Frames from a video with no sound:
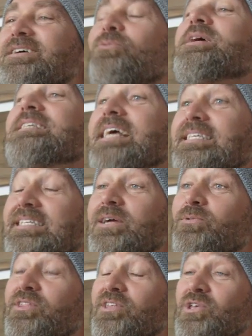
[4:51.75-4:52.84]
We tested
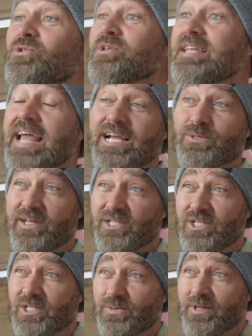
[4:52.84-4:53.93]
it with the Union
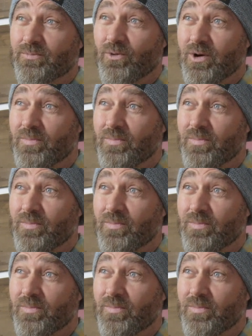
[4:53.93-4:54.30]
Expedition splitboard